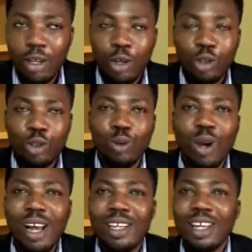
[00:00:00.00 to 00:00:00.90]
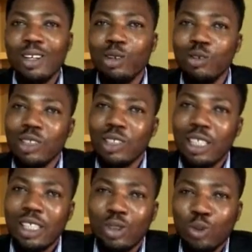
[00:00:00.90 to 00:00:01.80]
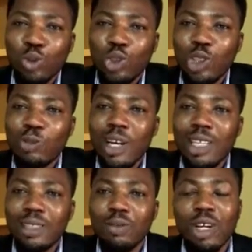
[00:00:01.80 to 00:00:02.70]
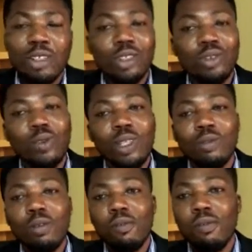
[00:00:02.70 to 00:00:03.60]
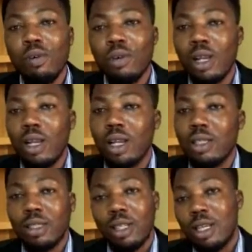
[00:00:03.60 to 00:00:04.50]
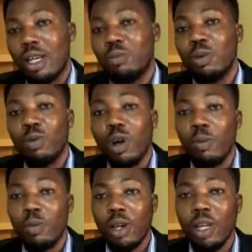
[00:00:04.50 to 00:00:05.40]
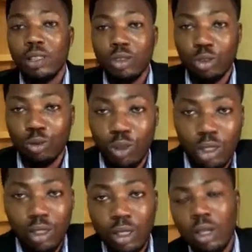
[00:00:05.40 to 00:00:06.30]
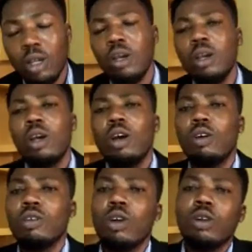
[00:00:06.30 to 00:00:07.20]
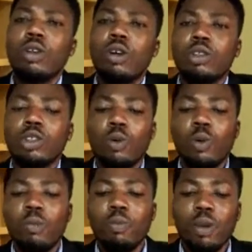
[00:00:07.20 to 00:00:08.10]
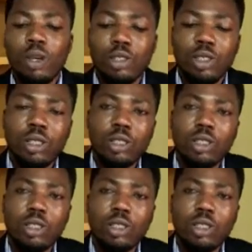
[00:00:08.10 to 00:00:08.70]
So at the end of the day, it will just be as if you are just doing it for fun, and people are paying to read. on your web page.